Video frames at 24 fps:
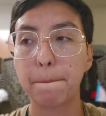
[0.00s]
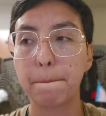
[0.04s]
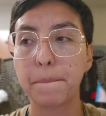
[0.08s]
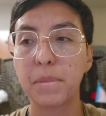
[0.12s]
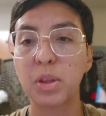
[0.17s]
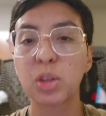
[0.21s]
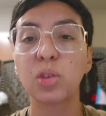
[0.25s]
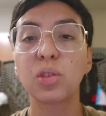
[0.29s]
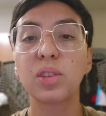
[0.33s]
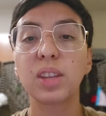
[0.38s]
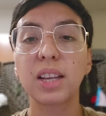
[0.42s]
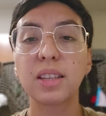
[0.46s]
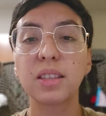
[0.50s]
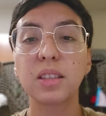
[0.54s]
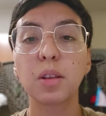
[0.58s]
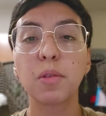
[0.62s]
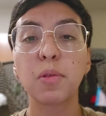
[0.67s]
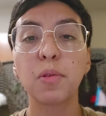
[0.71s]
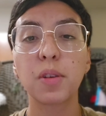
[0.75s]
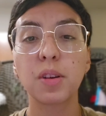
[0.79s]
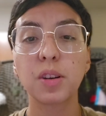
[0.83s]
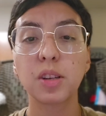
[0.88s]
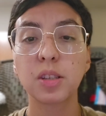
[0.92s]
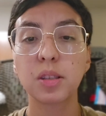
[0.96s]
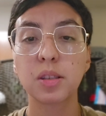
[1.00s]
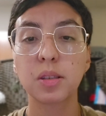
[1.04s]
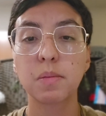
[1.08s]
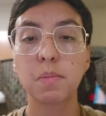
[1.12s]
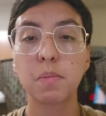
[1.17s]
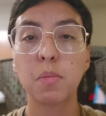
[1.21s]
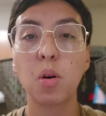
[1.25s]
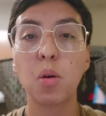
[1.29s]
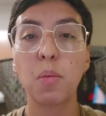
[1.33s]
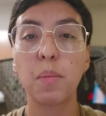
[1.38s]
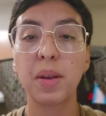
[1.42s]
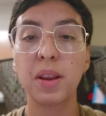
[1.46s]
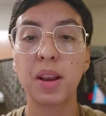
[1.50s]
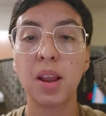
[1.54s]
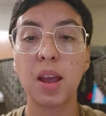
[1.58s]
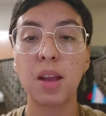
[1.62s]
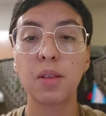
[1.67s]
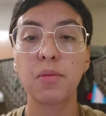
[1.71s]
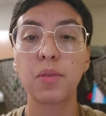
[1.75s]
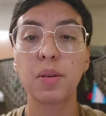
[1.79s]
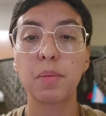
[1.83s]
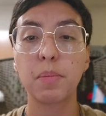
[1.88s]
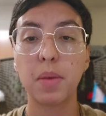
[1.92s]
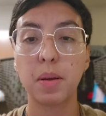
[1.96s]
so that's the first moment I
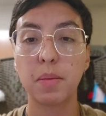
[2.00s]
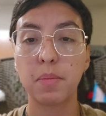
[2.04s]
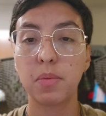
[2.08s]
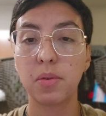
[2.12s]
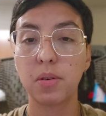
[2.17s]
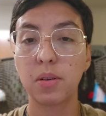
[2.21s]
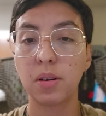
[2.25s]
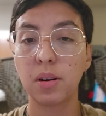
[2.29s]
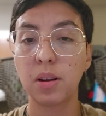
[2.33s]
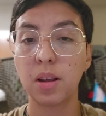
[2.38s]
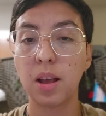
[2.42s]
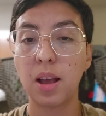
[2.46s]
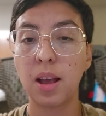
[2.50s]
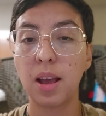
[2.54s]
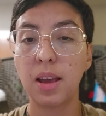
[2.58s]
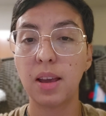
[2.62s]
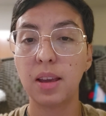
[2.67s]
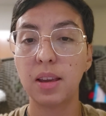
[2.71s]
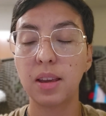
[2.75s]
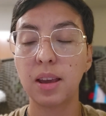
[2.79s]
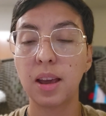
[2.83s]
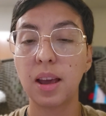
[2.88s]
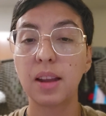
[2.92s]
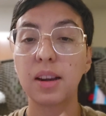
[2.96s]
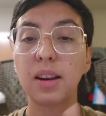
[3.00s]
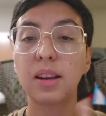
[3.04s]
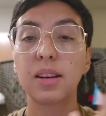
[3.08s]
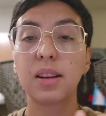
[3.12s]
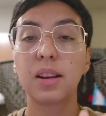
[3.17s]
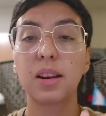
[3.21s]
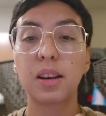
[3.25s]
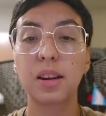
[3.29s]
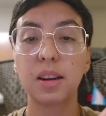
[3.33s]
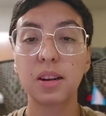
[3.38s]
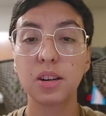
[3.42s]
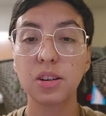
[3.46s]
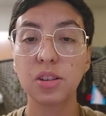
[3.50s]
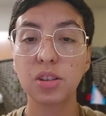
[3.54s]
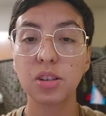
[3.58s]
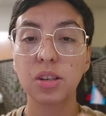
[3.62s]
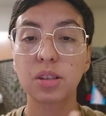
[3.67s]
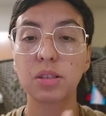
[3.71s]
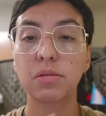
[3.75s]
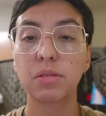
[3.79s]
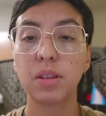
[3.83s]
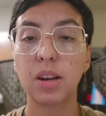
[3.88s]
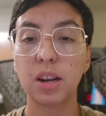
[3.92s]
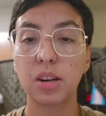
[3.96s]
remember I had an allergic
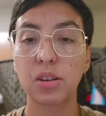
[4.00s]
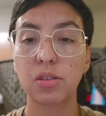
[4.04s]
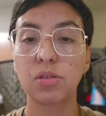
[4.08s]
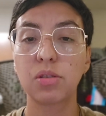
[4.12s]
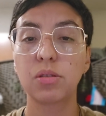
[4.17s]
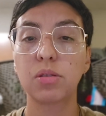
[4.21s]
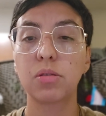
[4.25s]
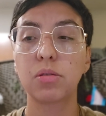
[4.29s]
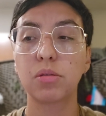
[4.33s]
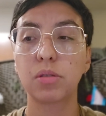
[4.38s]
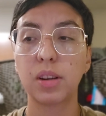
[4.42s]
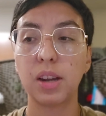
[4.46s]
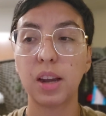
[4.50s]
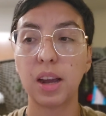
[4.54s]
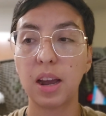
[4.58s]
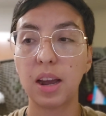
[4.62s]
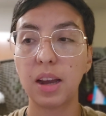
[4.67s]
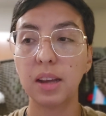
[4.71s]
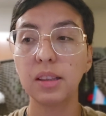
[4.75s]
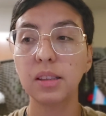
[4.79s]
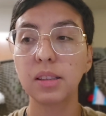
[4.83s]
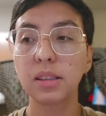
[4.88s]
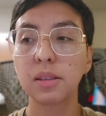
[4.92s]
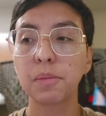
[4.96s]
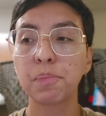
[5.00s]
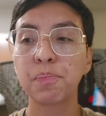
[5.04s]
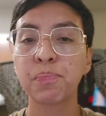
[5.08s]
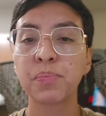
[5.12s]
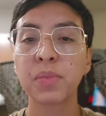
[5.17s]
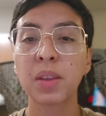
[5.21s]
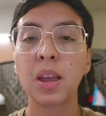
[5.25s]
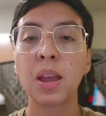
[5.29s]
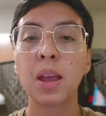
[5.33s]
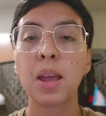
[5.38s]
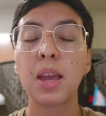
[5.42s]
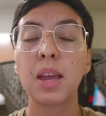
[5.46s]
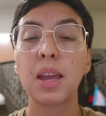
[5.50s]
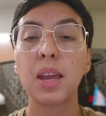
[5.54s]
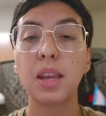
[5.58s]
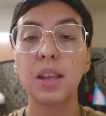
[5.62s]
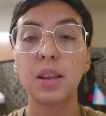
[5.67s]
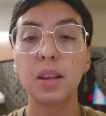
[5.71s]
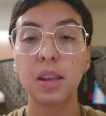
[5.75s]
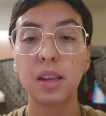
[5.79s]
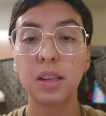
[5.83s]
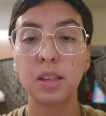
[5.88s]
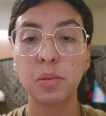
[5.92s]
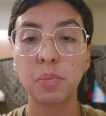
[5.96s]
reaction to cats.
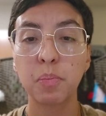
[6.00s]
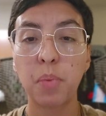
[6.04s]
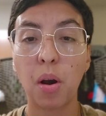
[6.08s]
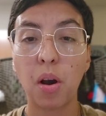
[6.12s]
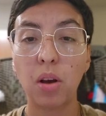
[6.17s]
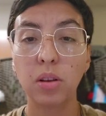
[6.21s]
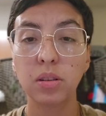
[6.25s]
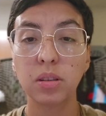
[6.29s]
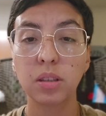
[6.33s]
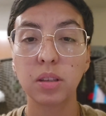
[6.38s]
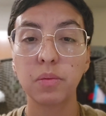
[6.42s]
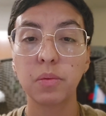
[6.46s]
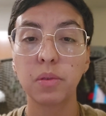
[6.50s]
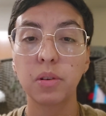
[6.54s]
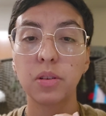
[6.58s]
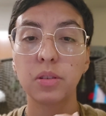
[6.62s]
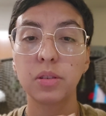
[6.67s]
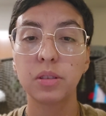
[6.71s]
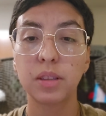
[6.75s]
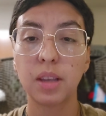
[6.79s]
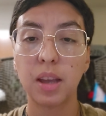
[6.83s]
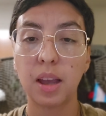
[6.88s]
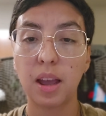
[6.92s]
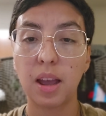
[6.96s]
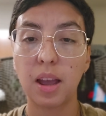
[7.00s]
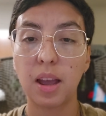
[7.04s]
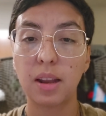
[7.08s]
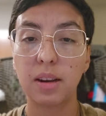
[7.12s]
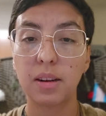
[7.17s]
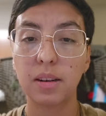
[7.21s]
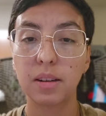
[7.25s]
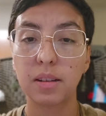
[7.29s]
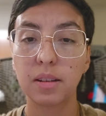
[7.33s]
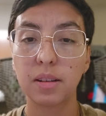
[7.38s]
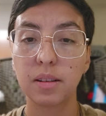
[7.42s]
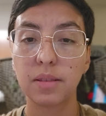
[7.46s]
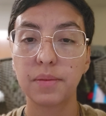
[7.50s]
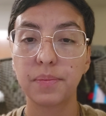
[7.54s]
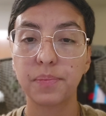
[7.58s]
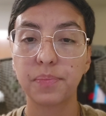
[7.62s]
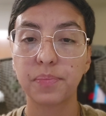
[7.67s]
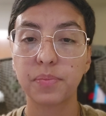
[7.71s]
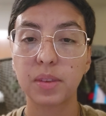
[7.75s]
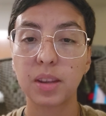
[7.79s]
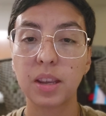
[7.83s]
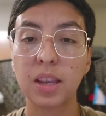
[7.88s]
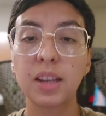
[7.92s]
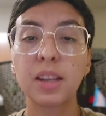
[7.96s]
It is possible that
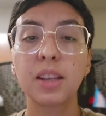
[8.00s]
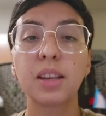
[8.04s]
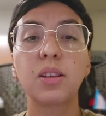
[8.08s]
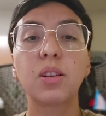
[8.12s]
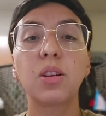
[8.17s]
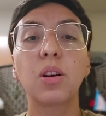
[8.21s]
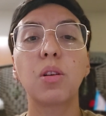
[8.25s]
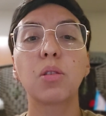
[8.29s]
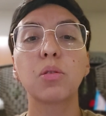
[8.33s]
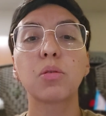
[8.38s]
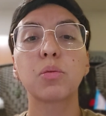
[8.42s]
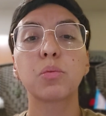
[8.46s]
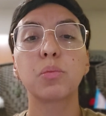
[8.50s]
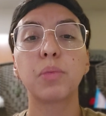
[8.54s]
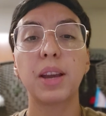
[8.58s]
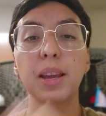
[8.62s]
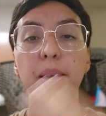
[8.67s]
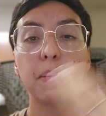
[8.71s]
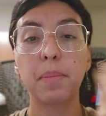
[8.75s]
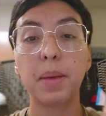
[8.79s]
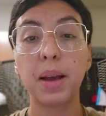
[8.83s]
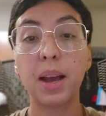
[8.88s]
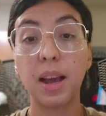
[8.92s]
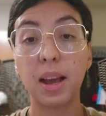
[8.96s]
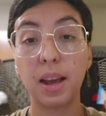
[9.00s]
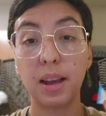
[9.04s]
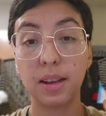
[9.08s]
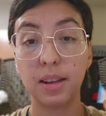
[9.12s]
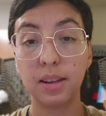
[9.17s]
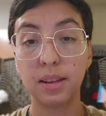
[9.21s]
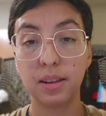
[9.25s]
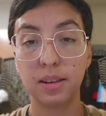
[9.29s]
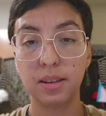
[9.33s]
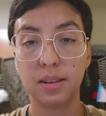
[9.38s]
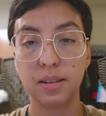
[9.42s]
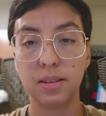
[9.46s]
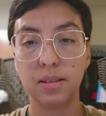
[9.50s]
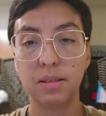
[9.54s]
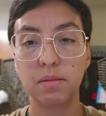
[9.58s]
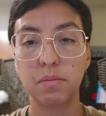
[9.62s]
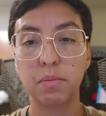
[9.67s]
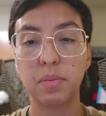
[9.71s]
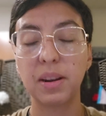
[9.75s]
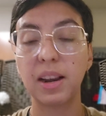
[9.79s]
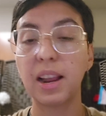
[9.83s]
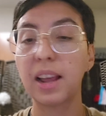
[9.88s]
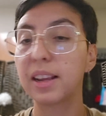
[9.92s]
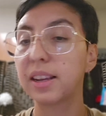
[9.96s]
it goes way back,
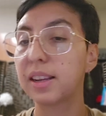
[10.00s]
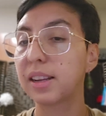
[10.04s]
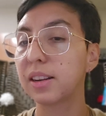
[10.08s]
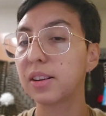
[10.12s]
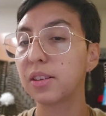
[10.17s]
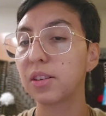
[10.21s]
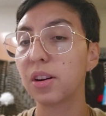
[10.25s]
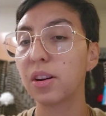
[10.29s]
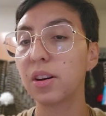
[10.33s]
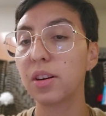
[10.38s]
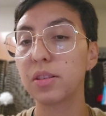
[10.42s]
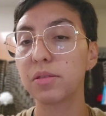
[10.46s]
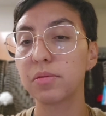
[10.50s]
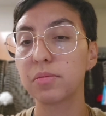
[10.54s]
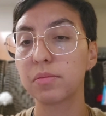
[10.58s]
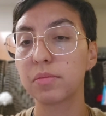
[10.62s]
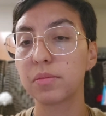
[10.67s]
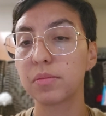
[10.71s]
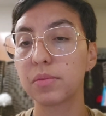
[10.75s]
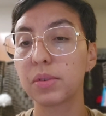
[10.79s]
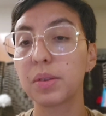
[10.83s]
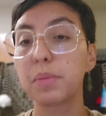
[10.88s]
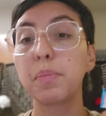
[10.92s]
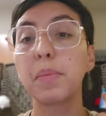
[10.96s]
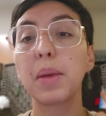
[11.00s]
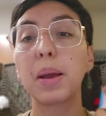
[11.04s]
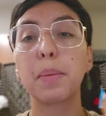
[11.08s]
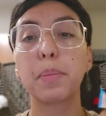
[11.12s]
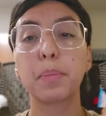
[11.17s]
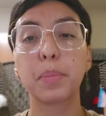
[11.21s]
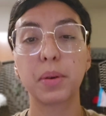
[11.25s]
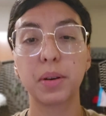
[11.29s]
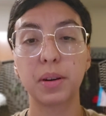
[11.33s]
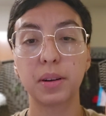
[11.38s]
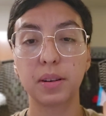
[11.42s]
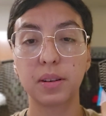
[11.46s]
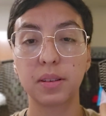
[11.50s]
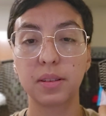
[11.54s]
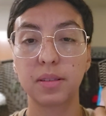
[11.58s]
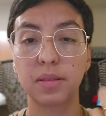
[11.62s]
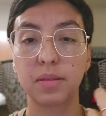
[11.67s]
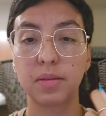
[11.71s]
but I cannot remember